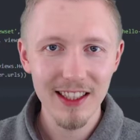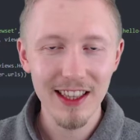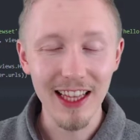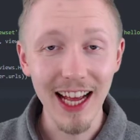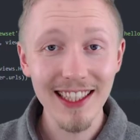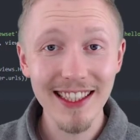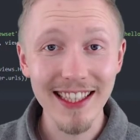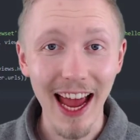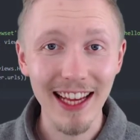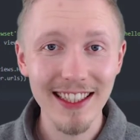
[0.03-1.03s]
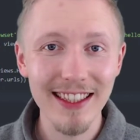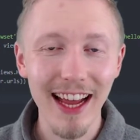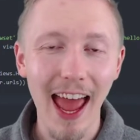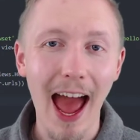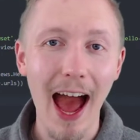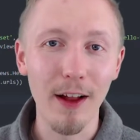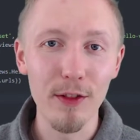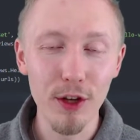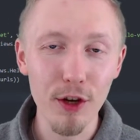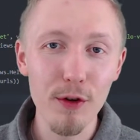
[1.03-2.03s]
Let's test our
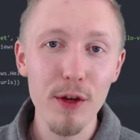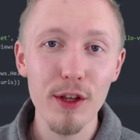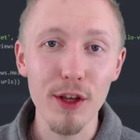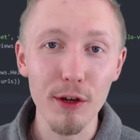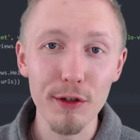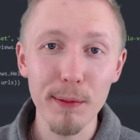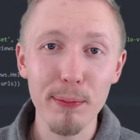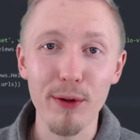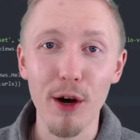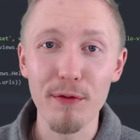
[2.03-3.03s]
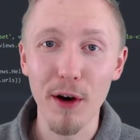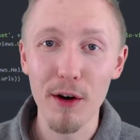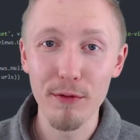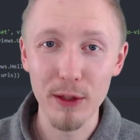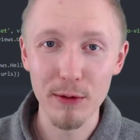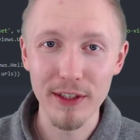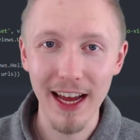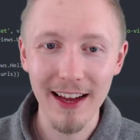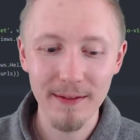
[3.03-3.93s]
new user profile view set.